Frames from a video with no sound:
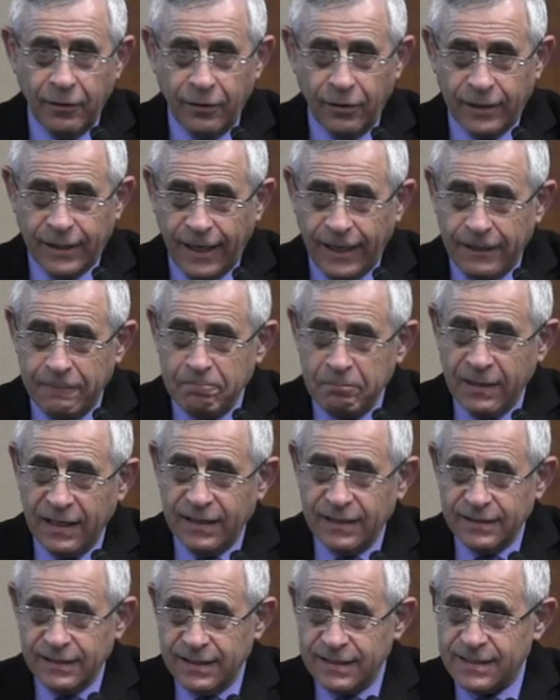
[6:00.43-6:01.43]
Okay?
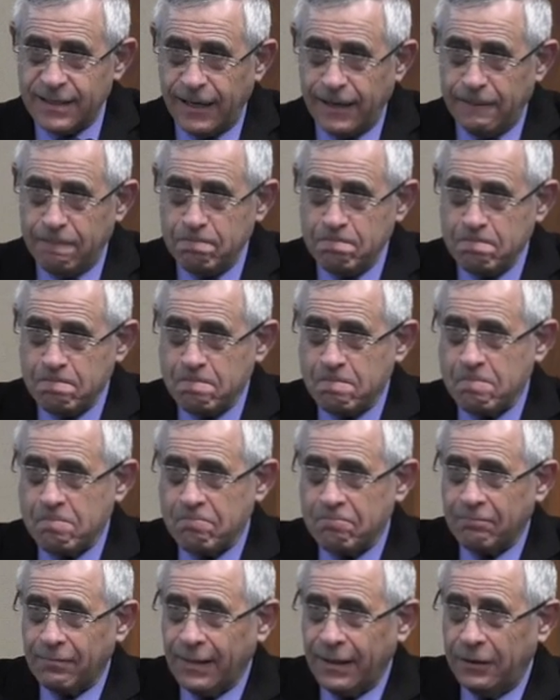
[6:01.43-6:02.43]
The same
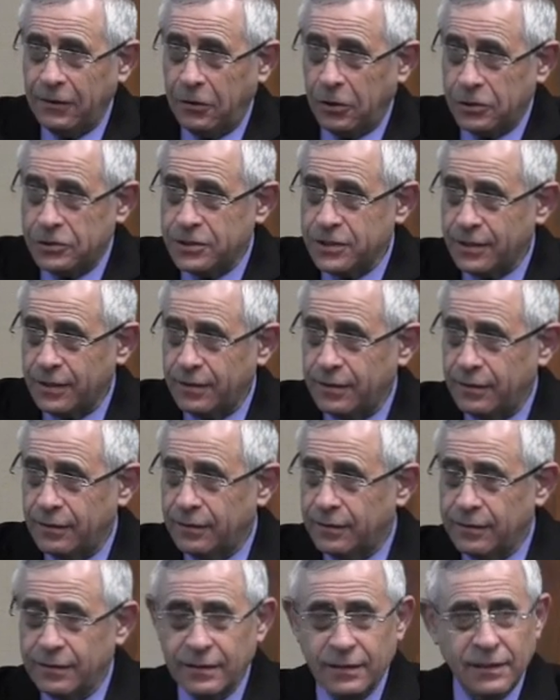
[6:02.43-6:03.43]
logic,
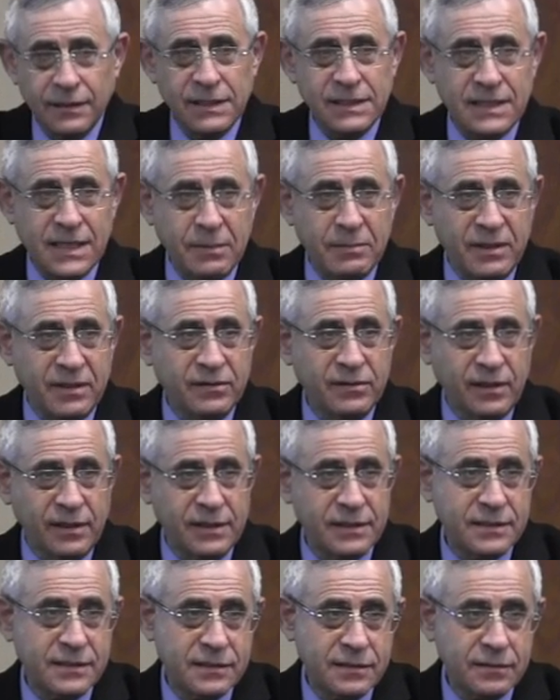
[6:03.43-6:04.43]
the same
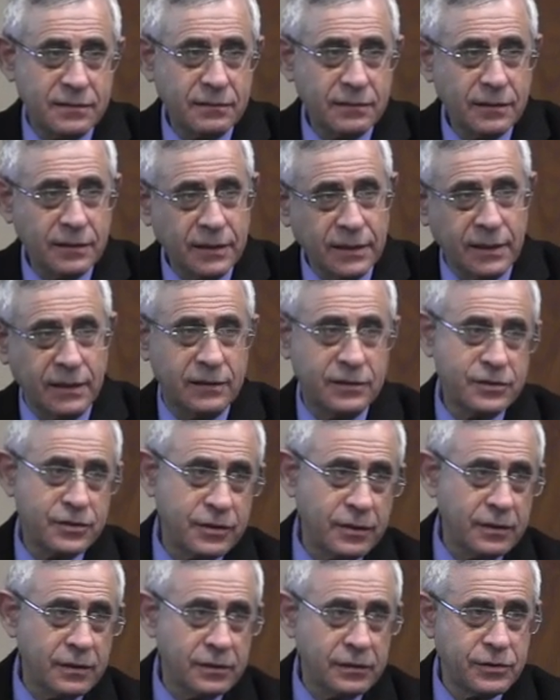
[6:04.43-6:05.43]
interests. Here is
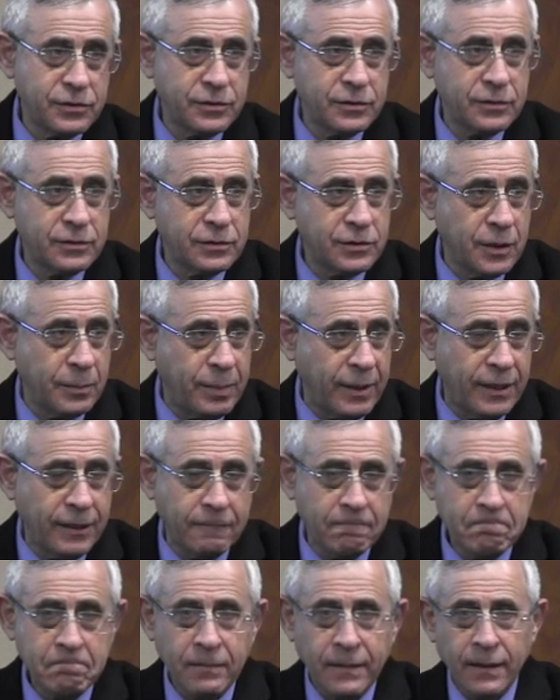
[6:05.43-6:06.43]

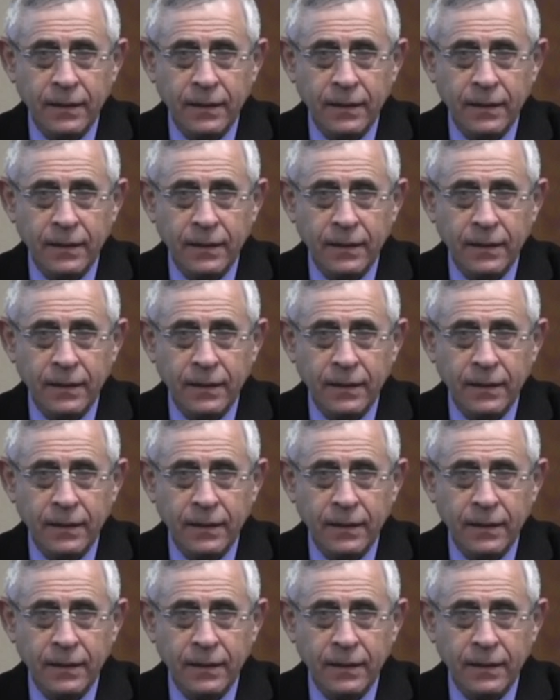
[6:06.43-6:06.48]
shipping.